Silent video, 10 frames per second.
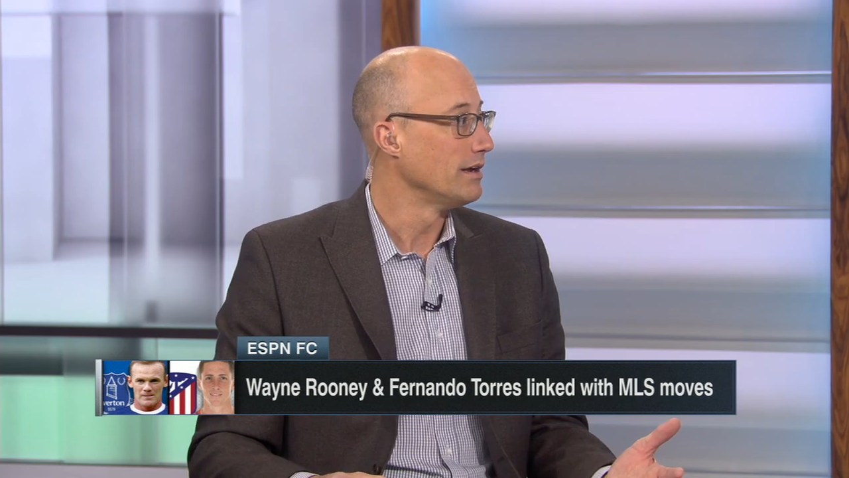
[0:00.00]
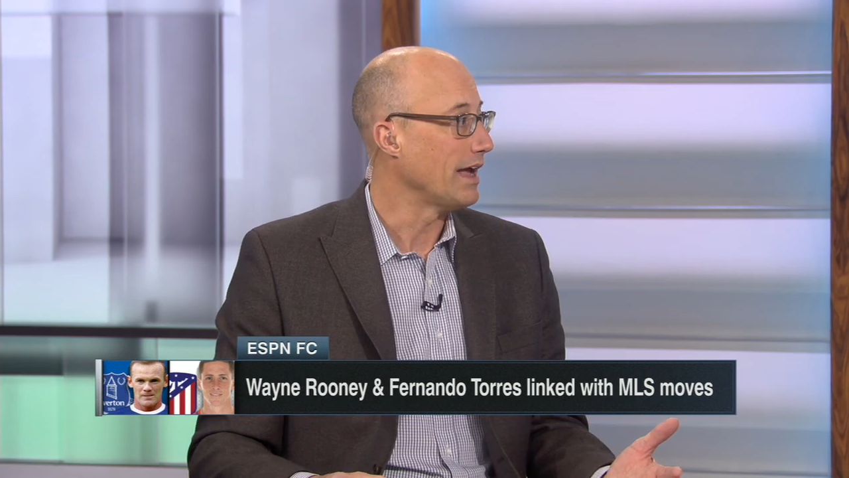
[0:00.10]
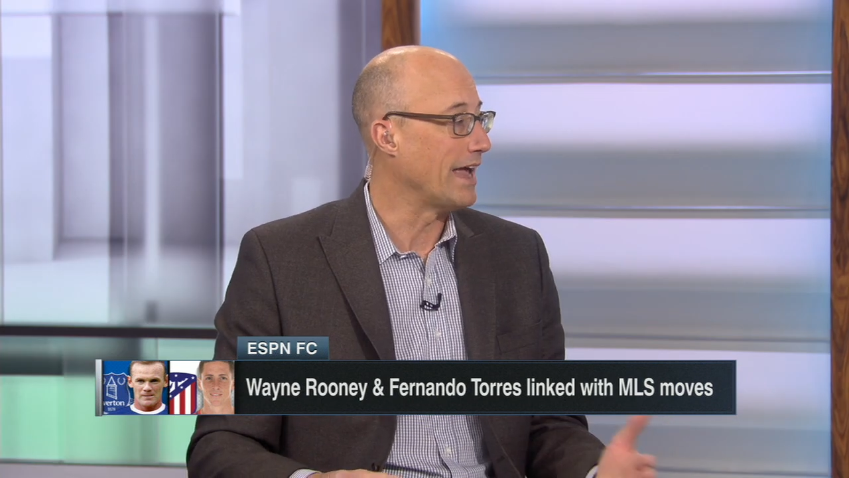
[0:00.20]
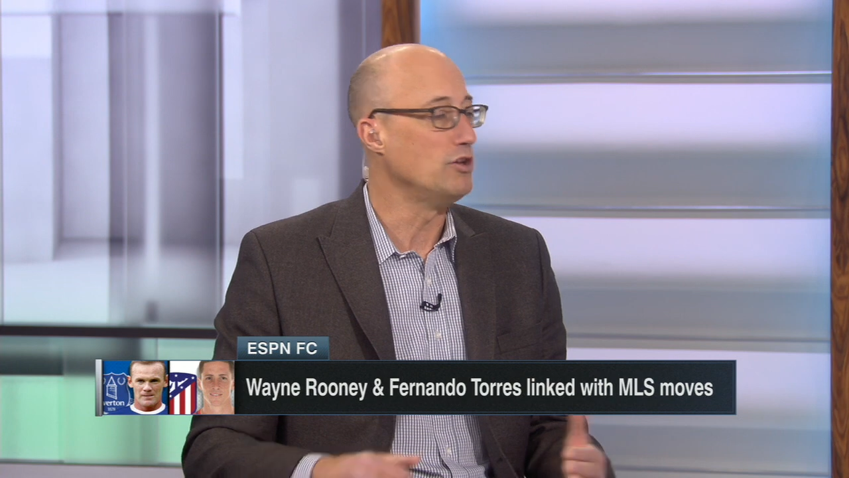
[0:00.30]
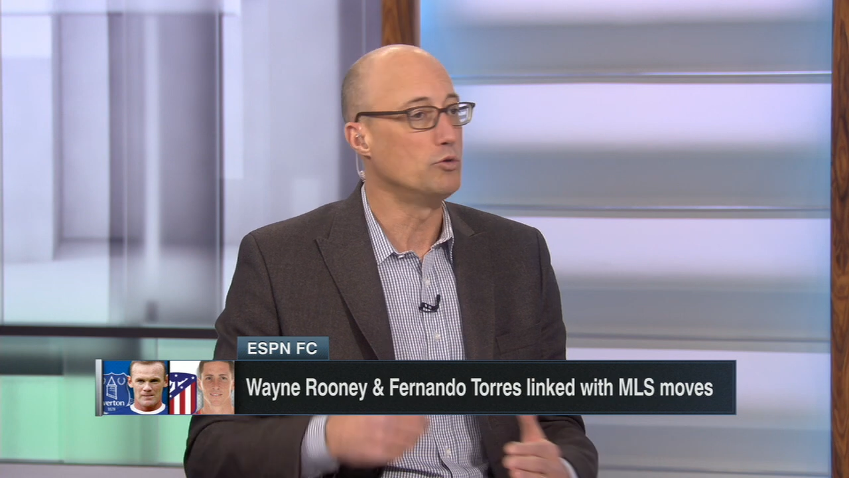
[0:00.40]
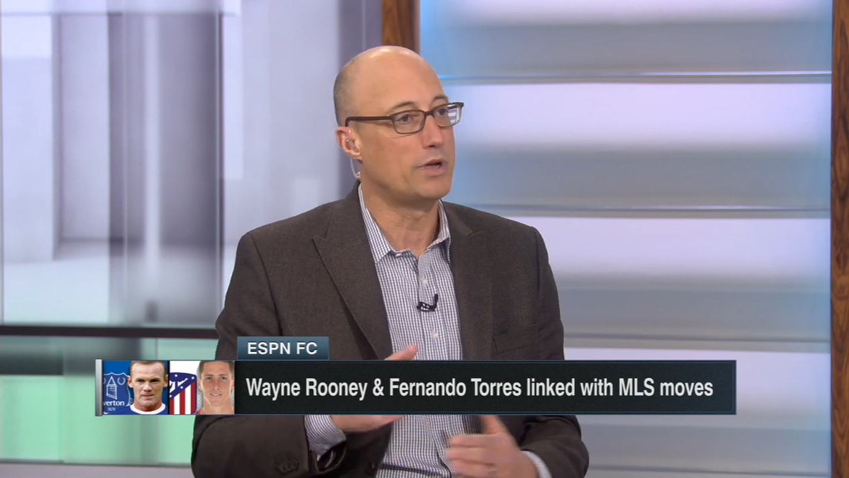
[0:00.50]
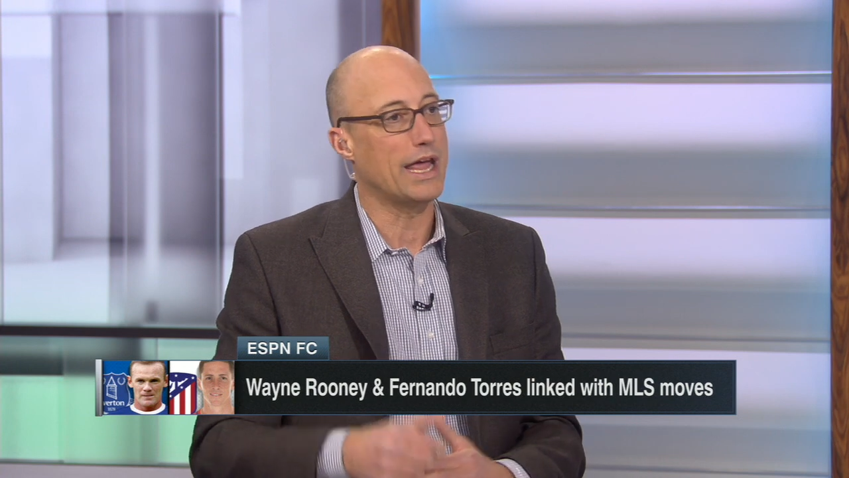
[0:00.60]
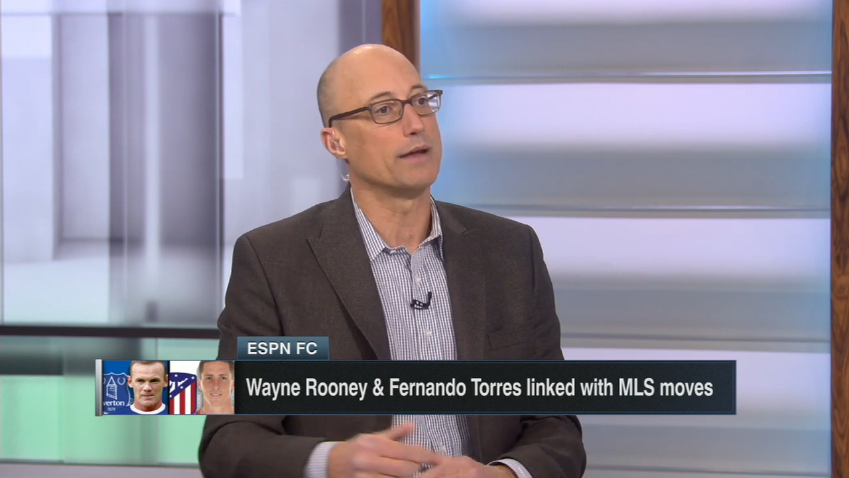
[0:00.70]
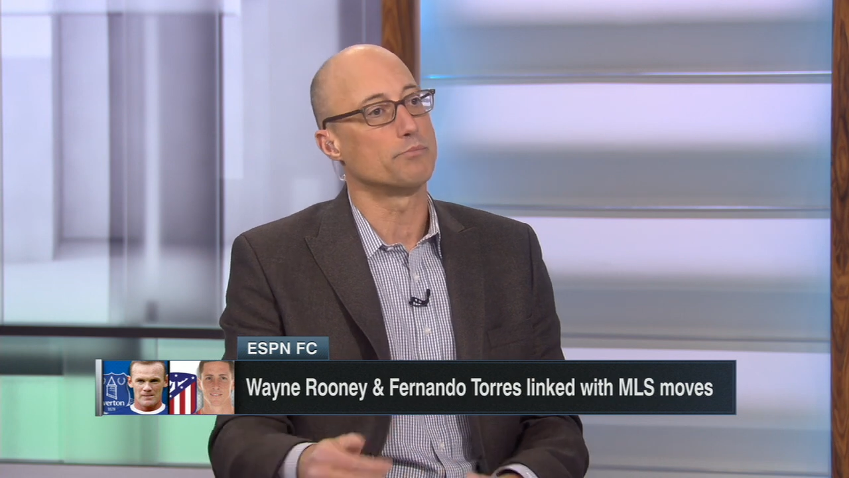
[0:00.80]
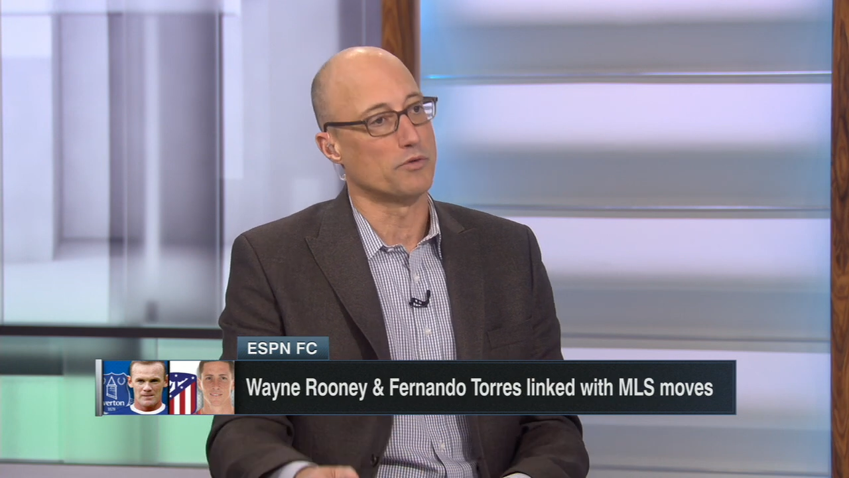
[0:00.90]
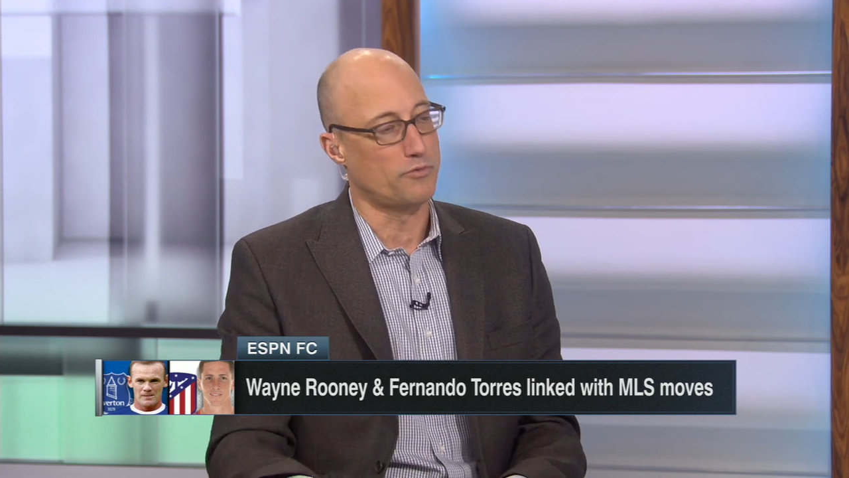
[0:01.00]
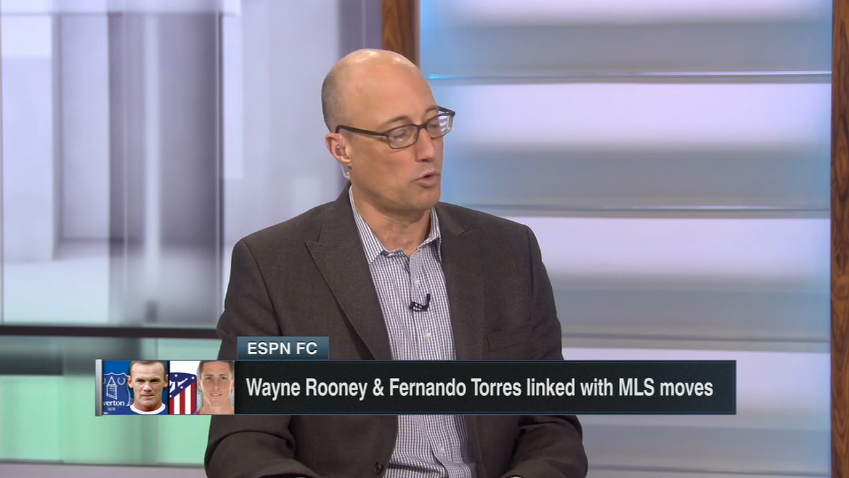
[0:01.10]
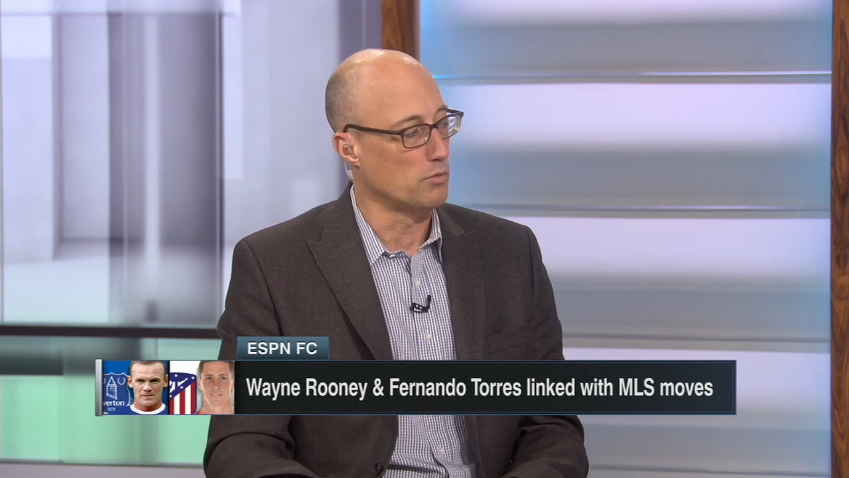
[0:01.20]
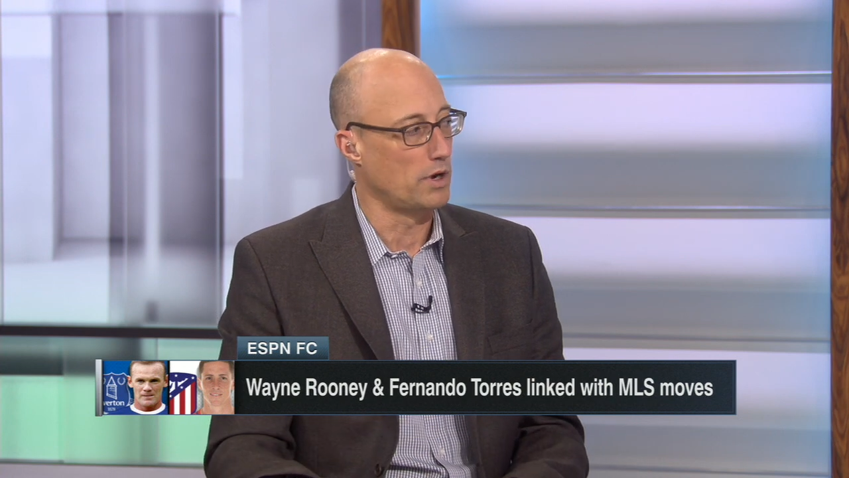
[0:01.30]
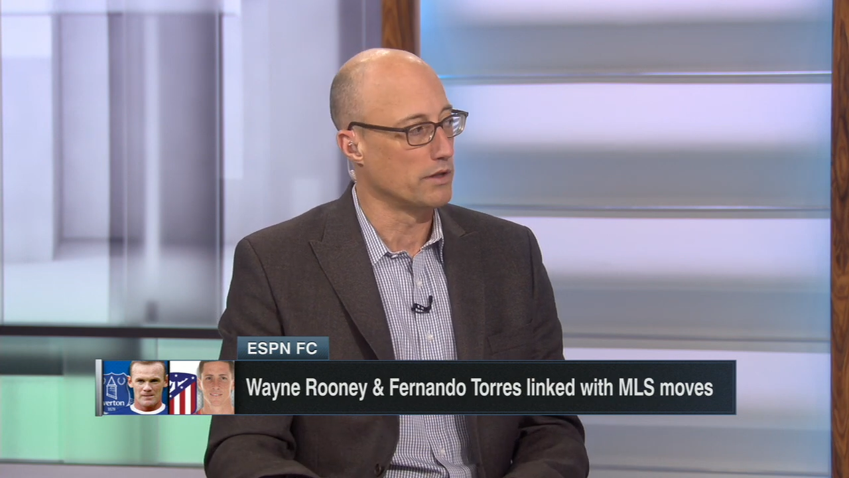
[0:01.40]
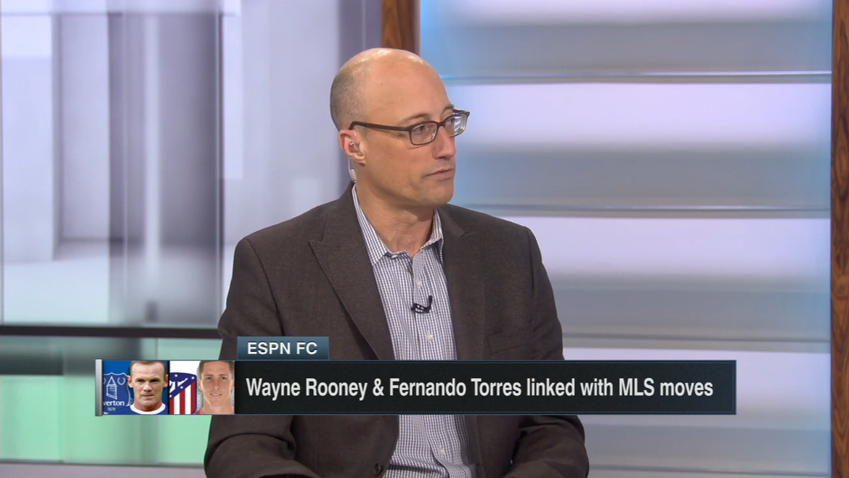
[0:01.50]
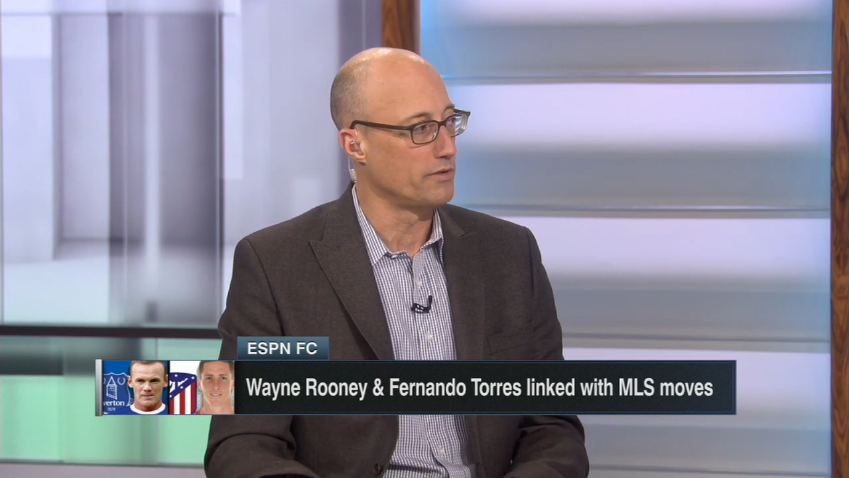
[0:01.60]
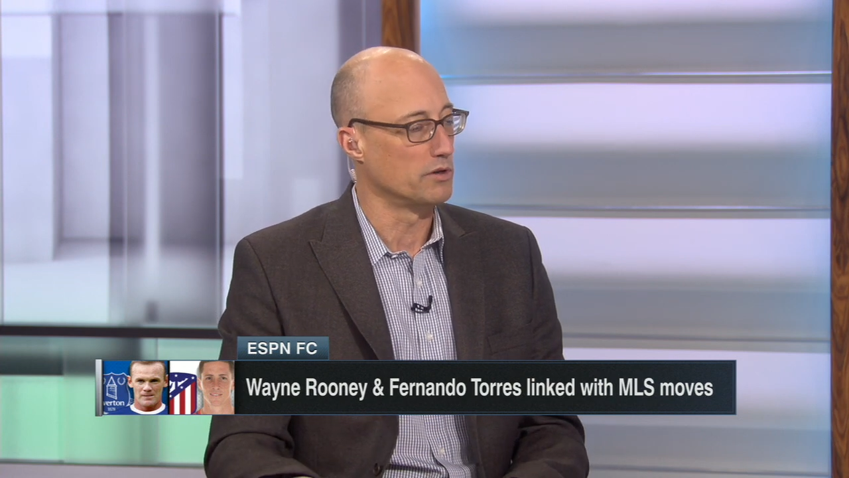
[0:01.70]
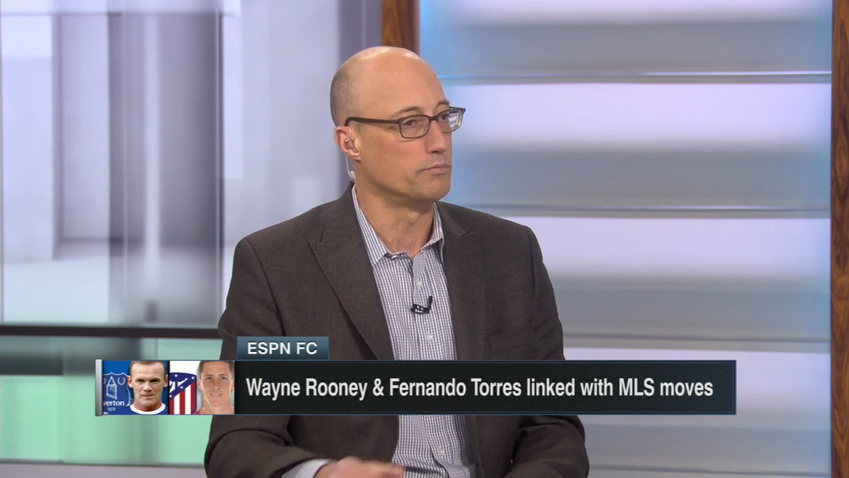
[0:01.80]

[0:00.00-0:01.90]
and you can't perform on the field